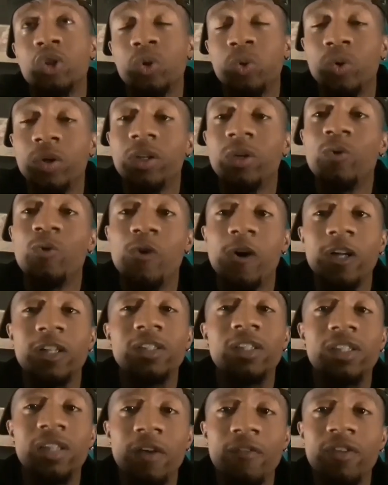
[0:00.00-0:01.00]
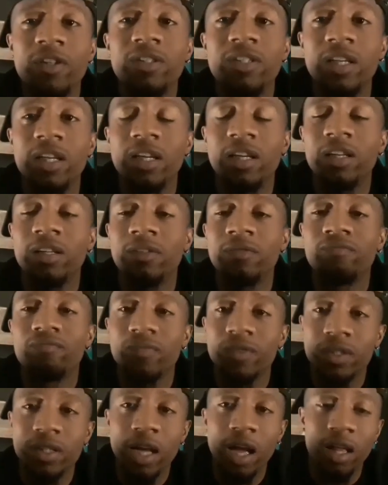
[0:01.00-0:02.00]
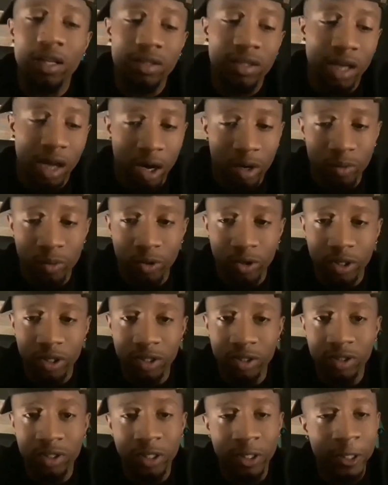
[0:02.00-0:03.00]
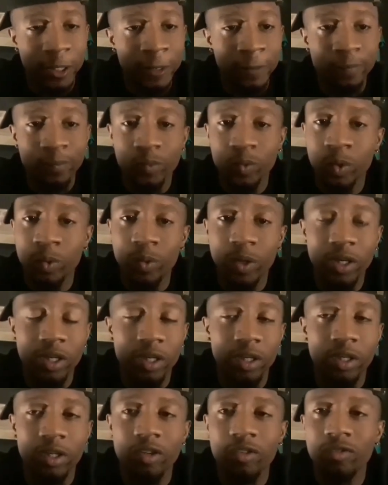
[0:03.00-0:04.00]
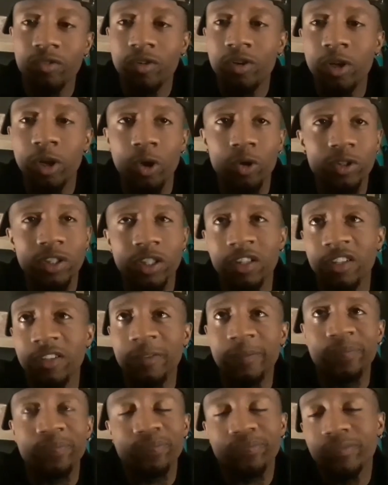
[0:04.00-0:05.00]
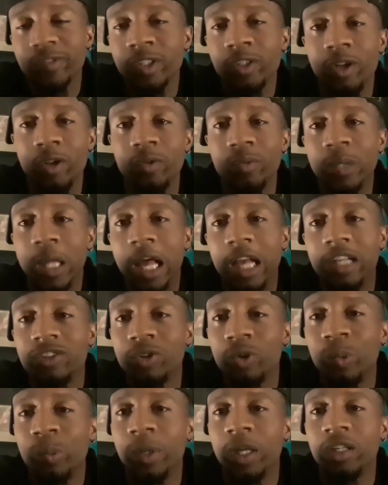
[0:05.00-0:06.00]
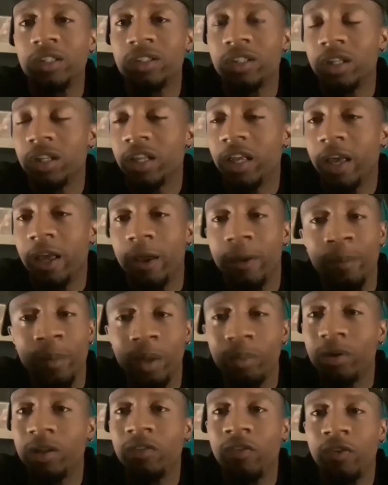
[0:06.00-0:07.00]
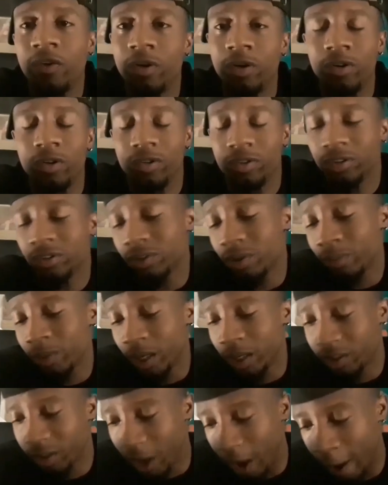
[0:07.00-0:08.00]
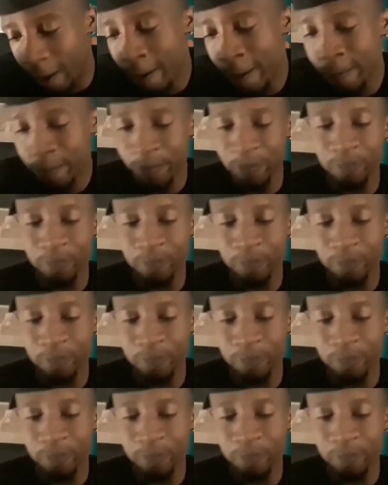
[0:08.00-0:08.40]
21-17 Dallas Cowboys. We win it close in the last 2 minutes of the game, maybe a field goal or something like that.